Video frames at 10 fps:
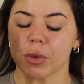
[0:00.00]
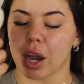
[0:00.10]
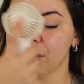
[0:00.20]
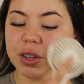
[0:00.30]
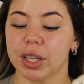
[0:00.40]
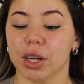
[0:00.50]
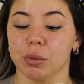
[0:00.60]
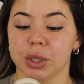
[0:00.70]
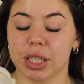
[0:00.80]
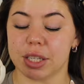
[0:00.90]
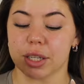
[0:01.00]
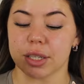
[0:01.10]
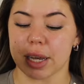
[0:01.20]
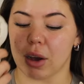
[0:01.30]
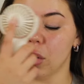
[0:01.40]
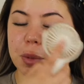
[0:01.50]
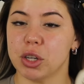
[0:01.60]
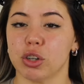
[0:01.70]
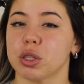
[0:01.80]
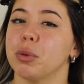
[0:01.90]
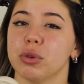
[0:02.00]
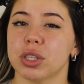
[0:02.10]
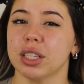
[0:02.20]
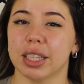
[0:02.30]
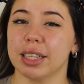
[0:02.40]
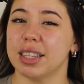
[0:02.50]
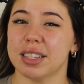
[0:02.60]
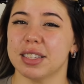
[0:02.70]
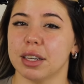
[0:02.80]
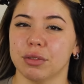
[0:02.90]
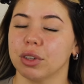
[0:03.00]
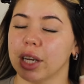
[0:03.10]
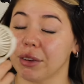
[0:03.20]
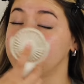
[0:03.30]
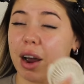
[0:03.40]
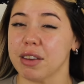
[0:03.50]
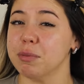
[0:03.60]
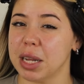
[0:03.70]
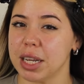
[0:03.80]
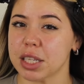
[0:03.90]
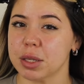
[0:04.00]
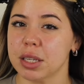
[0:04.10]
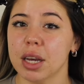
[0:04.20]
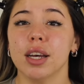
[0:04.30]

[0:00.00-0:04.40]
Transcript: I feel like it really does help, and you're supposed to let this sit for like 5 minutes.